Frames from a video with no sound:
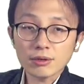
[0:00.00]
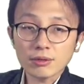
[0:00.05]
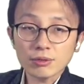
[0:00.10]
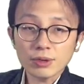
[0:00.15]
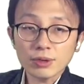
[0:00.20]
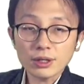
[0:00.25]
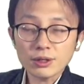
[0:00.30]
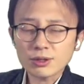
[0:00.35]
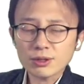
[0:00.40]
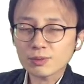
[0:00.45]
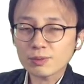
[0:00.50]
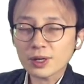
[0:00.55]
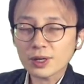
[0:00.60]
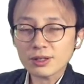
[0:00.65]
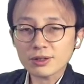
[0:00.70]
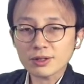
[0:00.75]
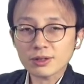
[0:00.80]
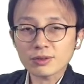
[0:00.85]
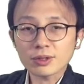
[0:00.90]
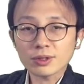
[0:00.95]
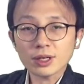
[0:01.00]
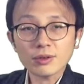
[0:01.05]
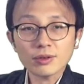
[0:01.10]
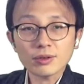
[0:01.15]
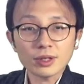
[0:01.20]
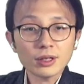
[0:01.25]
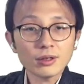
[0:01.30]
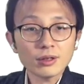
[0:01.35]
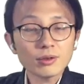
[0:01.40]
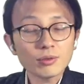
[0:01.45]
weight sparseness
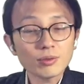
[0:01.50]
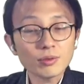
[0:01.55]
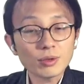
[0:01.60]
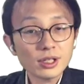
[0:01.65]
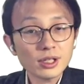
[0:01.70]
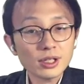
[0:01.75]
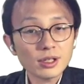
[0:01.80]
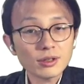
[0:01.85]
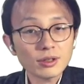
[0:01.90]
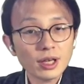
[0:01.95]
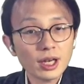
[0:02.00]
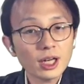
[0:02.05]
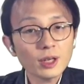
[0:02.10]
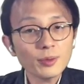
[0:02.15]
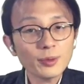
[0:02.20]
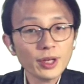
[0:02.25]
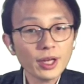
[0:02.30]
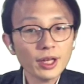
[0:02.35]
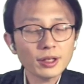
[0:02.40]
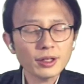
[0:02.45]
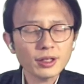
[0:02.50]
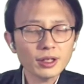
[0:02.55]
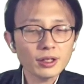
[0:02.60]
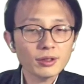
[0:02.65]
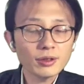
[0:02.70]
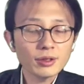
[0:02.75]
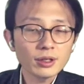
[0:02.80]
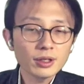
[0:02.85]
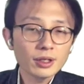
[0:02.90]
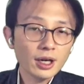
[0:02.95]
technique, which is eliminated
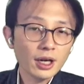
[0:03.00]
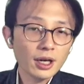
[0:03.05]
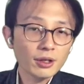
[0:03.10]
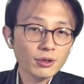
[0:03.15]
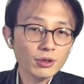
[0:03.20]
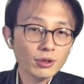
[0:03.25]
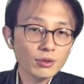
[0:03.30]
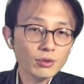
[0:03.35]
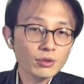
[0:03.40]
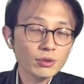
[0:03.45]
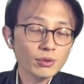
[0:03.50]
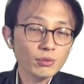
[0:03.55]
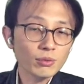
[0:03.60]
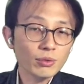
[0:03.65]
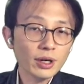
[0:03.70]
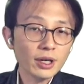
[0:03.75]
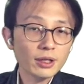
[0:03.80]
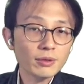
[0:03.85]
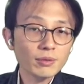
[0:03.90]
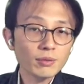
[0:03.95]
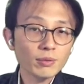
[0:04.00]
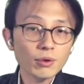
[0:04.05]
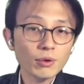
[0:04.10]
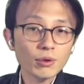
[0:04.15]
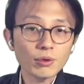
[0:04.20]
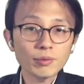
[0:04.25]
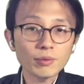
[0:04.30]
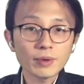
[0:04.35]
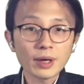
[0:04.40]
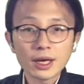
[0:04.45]
and use weight
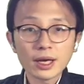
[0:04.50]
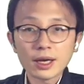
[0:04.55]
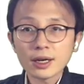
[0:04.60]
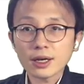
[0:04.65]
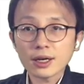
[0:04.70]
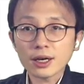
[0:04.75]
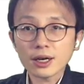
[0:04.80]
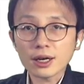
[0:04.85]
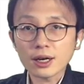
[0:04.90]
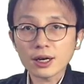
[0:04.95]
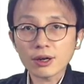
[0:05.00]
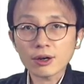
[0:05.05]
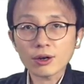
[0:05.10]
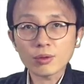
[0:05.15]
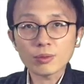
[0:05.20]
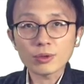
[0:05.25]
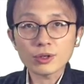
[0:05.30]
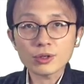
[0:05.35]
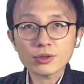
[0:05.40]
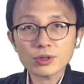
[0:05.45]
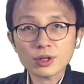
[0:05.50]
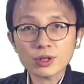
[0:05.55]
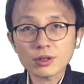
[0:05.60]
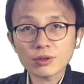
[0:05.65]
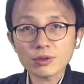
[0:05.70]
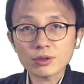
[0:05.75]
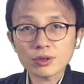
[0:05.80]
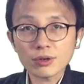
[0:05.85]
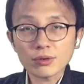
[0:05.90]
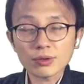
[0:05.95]
for
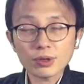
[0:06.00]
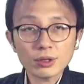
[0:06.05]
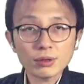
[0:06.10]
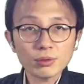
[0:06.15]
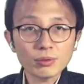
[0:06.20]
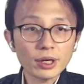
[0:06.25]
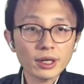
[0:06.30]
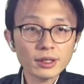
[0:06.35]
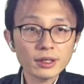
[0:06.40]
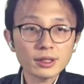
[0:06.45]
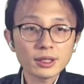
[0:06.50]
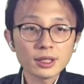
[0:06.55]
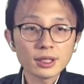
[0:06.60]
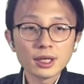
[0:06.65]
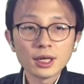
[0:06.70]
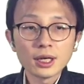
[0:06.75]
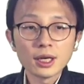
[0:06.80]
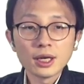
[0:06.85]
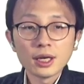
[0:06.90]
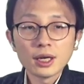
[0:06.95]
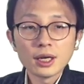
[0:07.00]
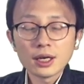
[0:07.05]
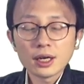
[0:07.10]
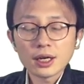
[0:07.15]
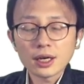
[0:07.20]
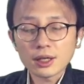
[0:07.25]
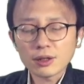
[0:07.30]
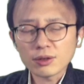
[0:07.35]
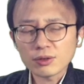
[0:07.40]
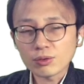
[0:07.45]
convolutional neural networks.
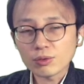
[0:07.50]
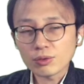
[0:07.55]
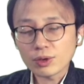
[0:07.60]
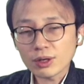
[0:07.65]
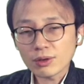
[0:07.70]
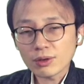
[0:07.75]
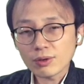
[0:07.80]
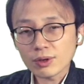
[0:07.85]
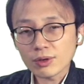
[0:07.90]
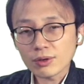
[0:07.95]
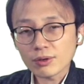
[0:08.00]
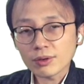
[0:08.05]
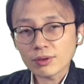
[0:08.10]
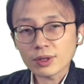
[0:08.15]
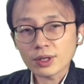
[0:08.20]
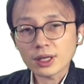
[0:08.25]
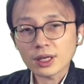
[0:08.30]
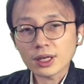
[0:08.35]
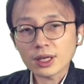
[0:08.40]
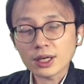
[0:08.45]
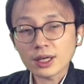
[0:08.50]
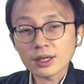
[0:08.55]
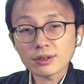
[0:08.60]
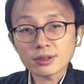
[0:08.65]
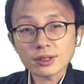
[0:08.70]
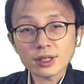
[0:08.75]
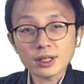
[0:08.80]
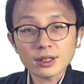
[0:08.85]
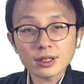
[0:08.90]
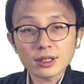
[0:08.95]
And we will
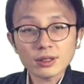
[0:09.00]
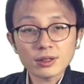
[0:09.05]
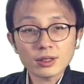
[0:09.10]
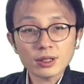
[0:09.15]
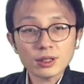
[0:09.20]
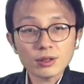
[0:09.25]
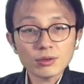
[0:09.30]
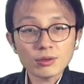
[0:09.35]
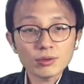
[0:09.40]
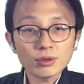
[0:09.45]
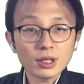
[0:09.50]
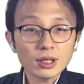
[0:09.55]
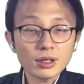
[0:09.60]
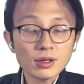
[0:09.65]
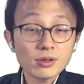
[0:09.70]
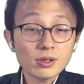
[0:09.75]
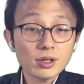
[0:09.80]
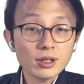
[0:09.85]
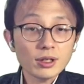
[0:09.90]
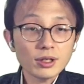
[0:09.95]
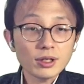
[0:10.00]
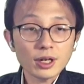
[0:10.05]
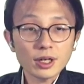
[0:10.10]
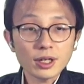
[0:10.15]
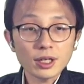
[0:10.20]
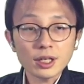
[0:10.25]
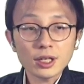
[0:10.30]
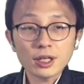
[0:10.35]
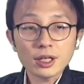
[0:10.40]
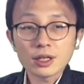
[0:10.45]
extend it to the
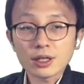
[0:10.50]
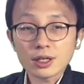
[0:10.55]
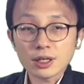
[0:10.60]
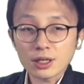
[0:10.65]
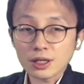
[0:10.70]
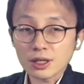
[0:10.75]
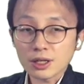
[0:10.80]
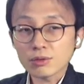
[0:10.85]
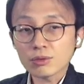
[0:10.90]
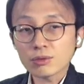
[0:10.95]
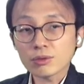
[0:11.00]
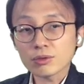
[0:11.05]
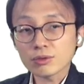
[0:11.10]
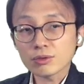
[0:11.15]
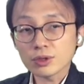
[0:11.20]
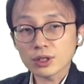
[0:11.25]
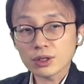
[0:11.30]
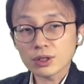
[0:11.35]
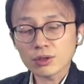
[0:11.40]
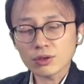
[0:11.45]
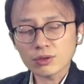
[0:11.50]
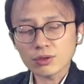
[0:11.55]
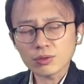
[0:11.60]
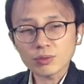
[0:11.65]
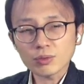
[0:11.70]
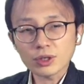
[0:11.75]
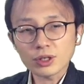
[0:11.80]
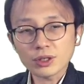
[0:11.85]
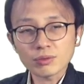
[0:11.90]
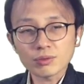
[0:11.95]
generally 2 to the
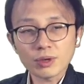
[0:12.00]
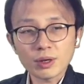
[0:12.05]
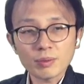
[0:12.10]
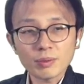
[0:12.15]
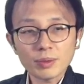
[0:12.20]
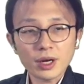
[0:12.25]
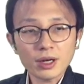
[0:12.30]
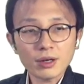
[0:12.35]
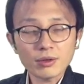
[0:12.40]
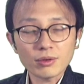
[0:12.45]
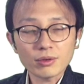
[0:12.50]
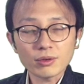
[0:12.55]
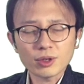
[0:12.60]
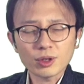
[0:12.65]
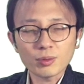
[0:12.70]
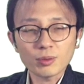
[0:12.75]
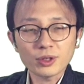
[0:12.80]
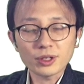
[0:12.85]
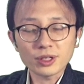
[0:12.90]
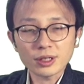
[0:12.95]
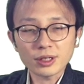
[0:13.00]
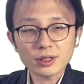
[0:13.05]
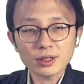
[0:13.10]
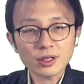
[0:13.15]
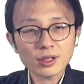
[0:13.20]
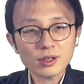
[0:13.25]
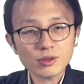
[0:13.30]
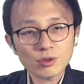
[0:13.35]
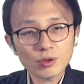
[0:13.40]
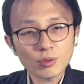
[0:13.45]
q+1 valued
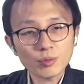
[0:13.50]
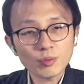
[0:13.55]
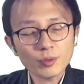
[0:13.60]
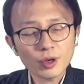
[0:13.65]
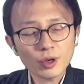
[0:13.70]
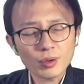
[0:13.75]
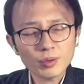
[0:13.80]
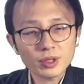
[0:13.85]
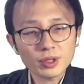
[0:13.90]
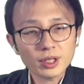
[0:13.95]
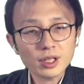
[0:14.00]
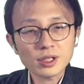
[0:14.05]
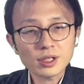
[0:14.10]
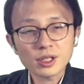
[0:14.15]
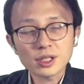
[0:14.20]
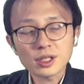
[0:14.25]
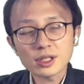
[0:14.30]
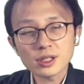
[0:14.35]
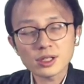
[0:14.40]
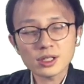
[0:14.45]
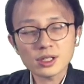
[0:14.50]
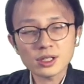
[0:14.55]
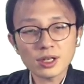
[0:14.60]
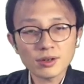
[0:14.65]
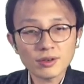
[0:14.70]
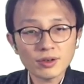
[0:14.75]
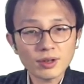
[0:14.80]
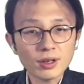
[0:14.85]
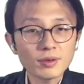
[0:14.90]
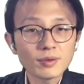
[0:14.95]
representation of such
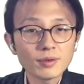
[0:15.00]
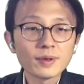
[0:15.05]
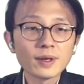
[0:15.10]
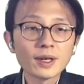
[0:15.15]
CNN.